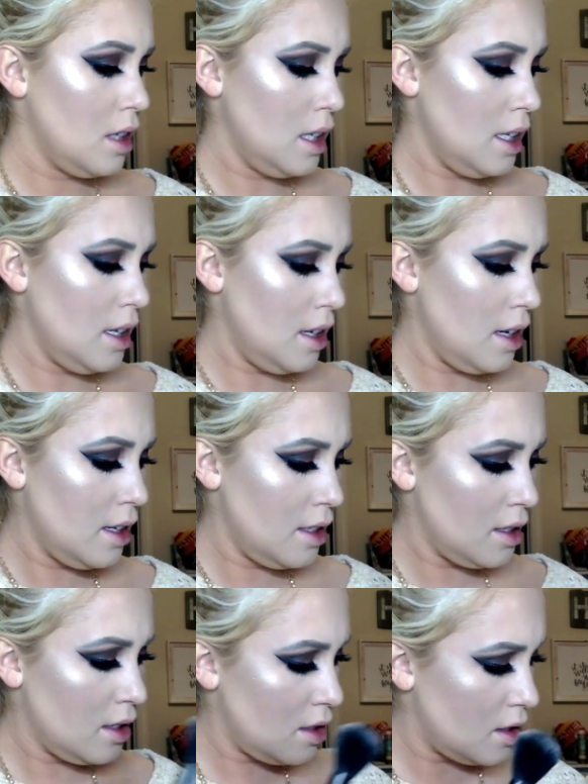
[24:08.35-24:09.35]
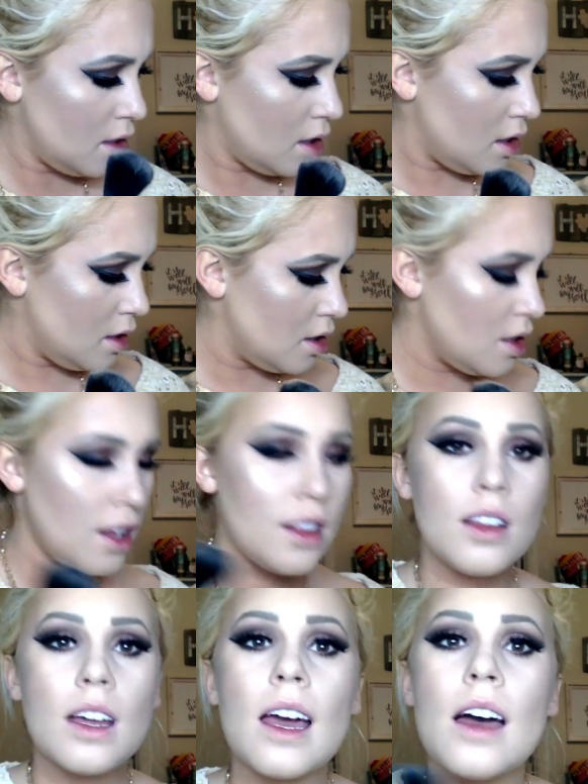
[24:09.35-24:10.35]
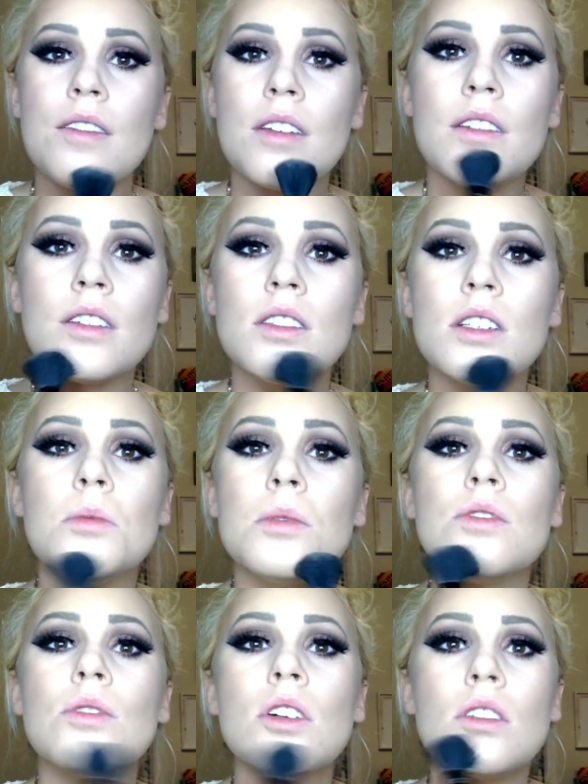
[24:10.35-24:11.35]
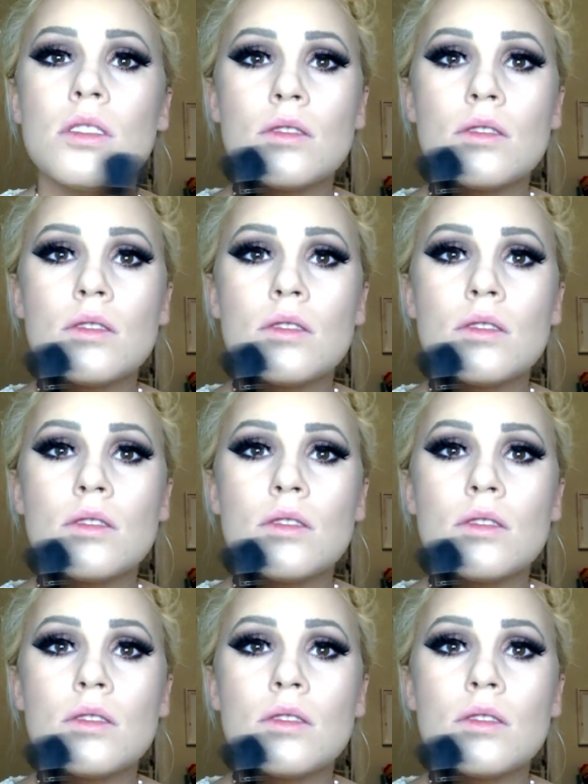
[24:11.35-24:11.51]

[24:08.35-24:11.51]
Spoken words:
it is nothing like I've ever seen before.